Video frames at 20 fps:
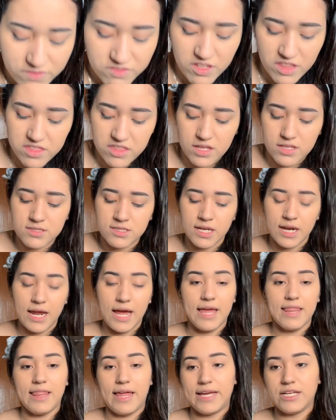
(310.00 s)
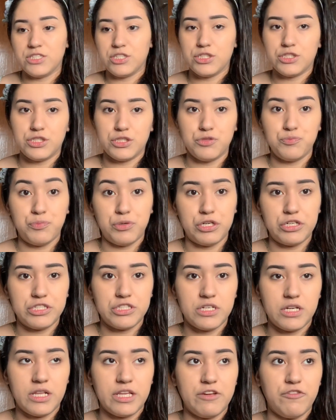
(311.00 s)
of the things that I like to do
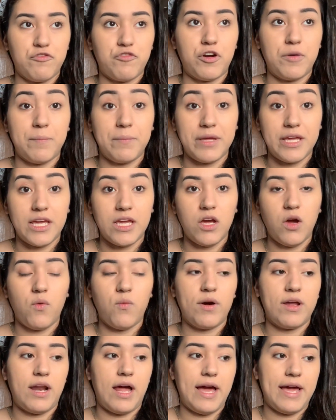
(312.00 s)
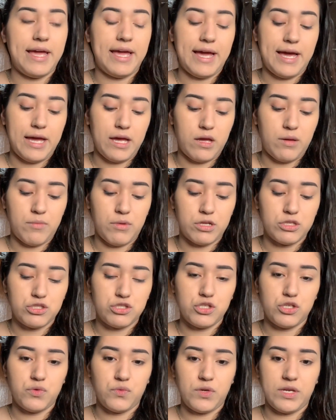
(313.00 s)
personally for me when I am
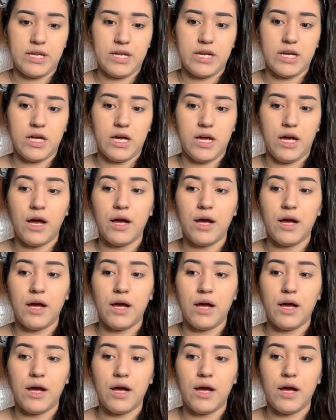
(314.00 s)
doing